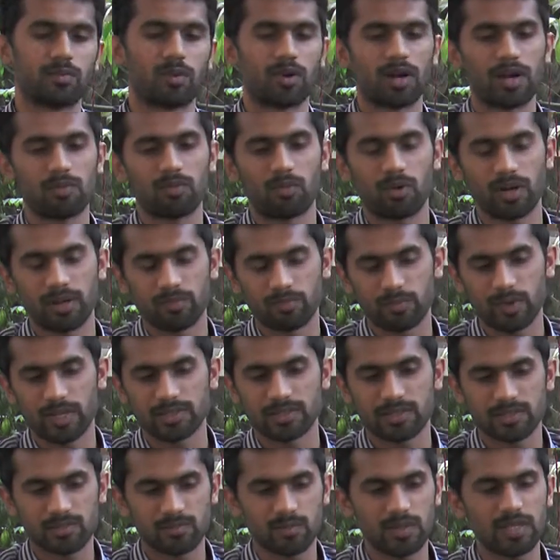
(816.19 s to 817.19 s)
What
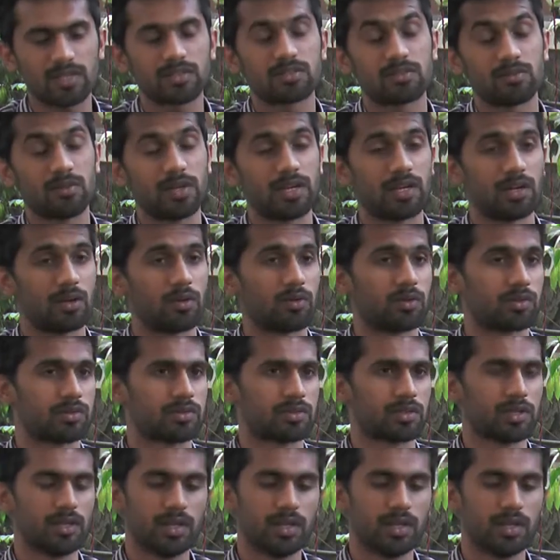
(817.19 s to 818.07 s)
impresses me is the way it looks.